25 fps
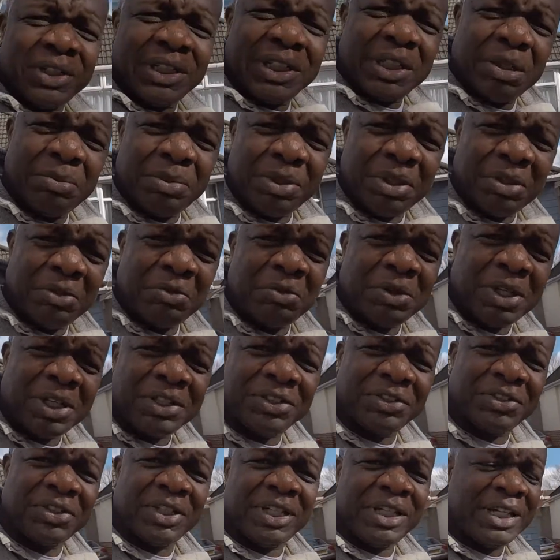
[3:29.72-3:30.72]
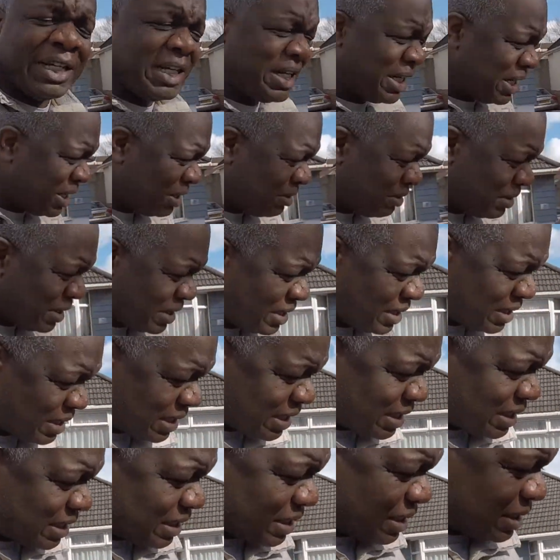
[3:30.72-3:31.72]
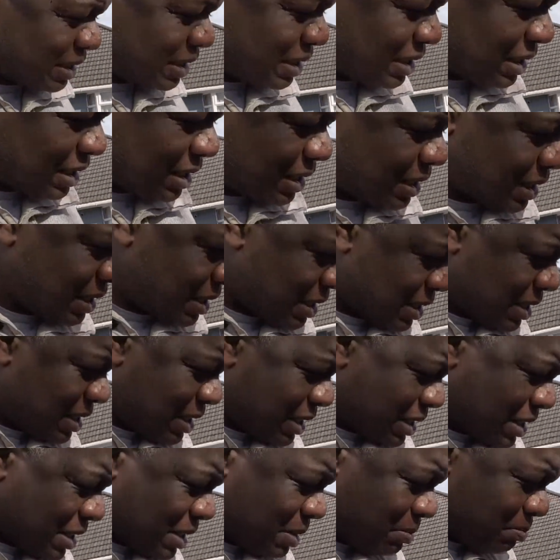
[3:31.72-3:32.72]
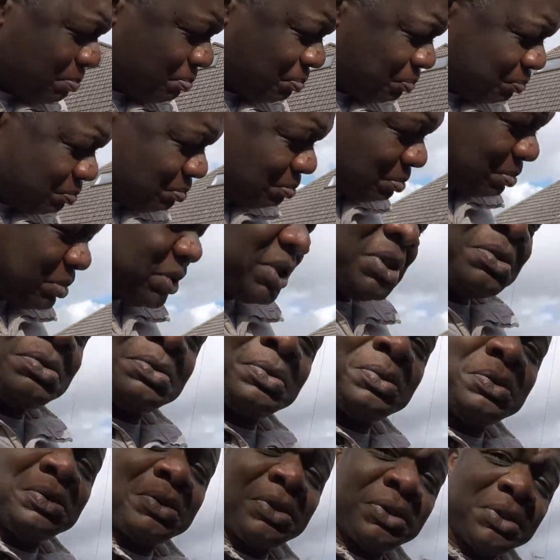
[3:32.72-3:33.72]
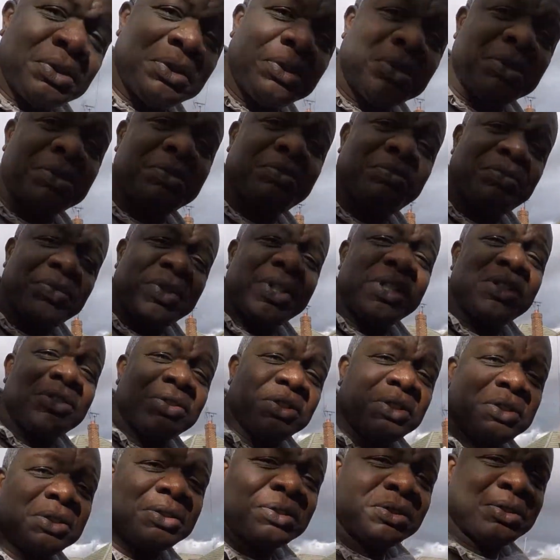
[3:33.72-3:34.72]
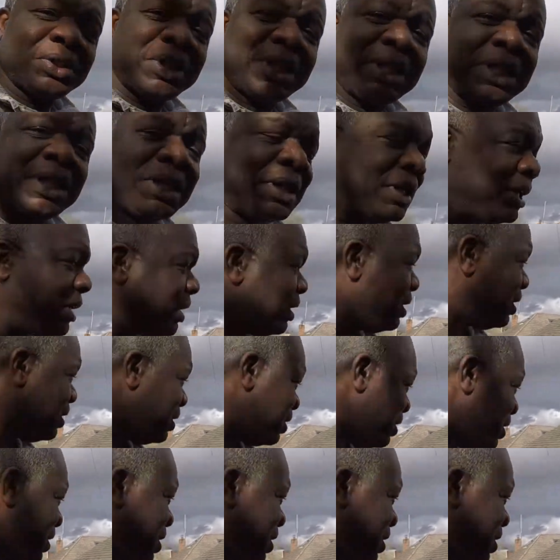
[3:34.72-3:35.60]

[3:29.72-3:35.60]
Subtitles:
a little bit of rust here and there. Well, all in all, it's a good looking car.